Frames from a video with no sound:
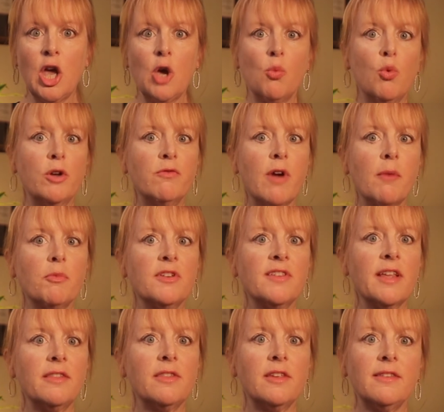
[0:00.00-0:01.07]
would
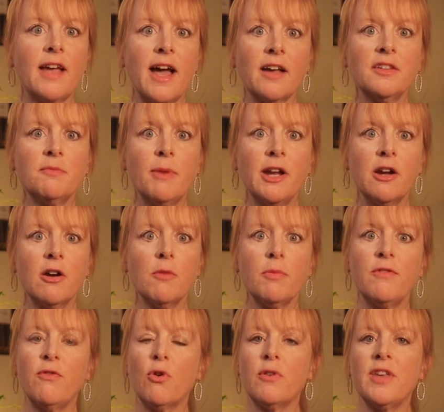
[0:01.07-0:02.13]
represent the taxpayer
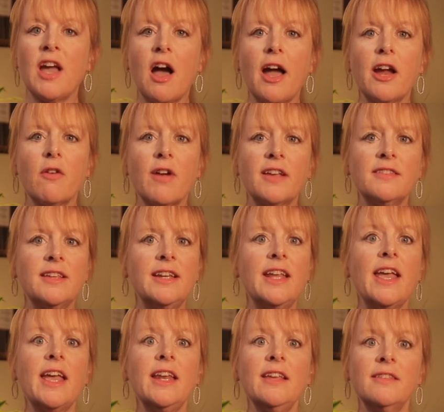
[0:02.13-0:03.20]
before the IRS in
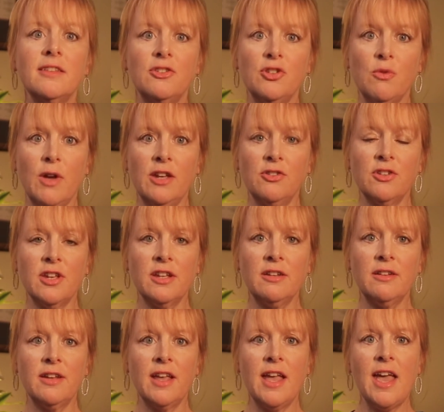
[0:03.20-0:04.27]
any situation,
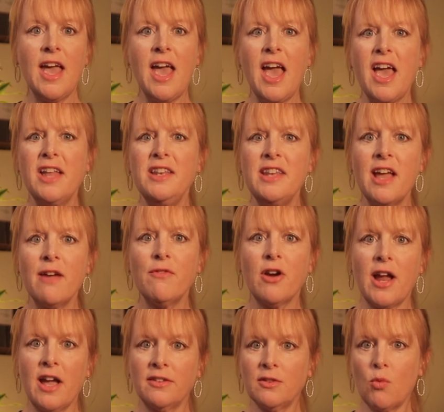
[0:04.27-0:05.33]
and never
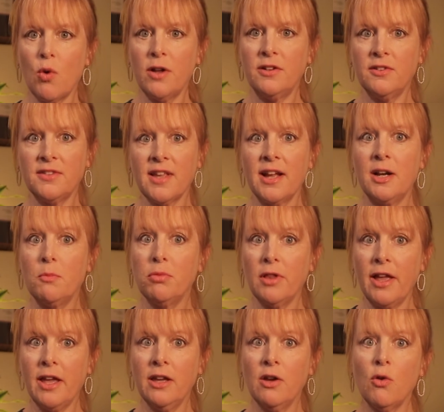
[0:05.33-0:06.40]
ask one to sign a
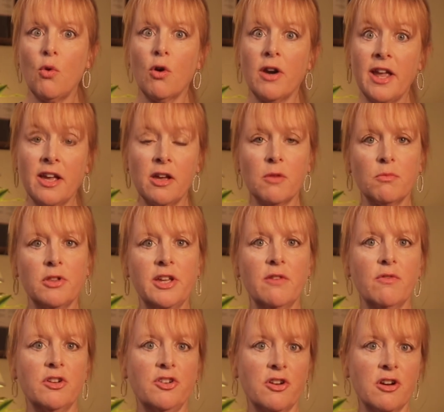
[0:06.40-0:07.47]
blank or incomplete
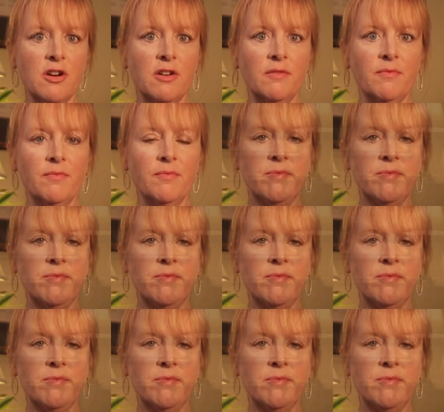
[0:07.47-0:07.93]
return.